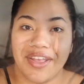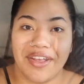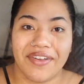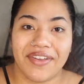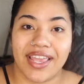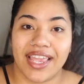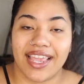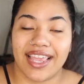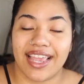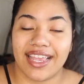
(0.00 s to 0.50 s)

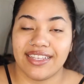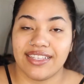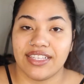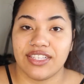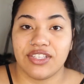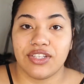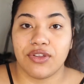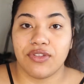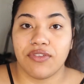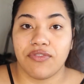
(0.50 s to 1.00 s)
Okay guys,
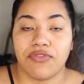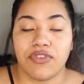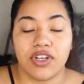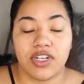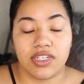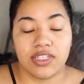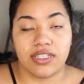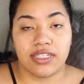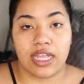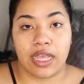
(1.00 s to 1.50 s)
so the
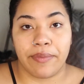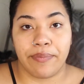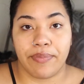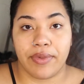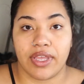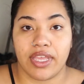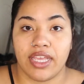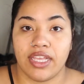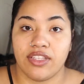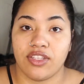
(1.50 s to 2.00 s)
first step
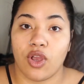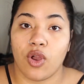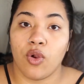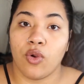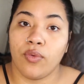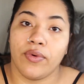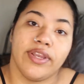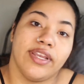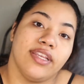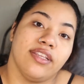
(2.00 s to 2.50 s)
is
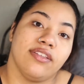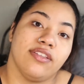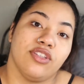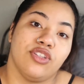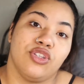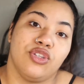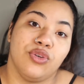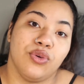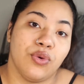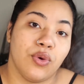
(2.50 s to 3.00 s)
always
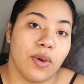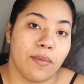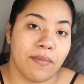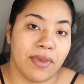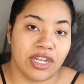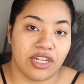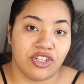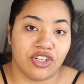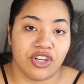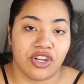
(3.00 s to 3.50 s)
to
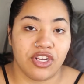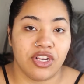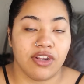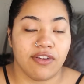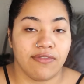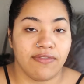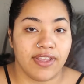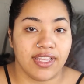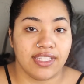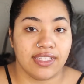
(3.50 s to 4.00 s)
make sure
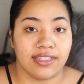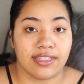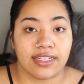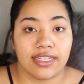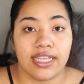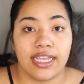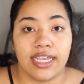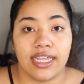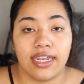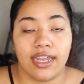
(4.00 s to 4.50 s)
your face is
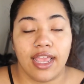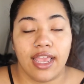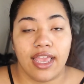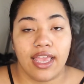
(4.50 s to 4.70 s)
clean